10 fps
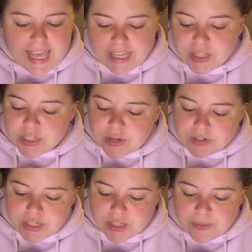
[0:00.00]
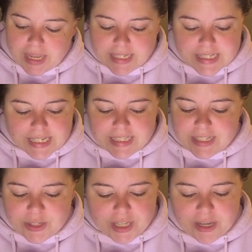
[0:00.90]
He looked over to you,
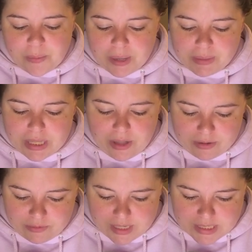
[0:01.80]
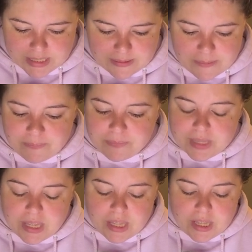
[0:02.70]
instantly looking away with a long face.
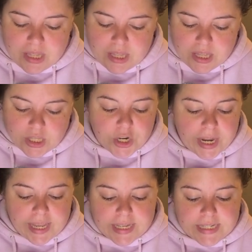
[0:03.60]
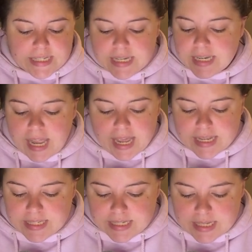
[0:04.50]
Your hand didn't
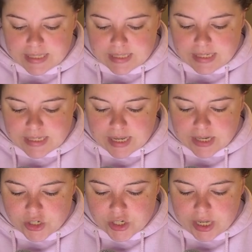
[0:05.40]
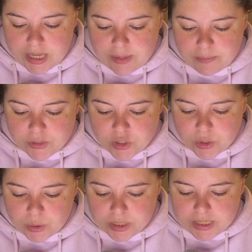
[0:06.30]
hesitantly touch him's
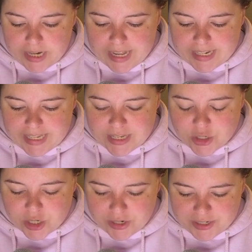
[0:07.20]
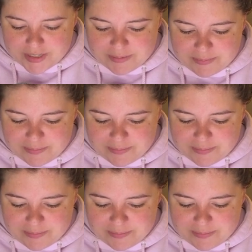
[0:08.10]
shoulder, and he shuddered.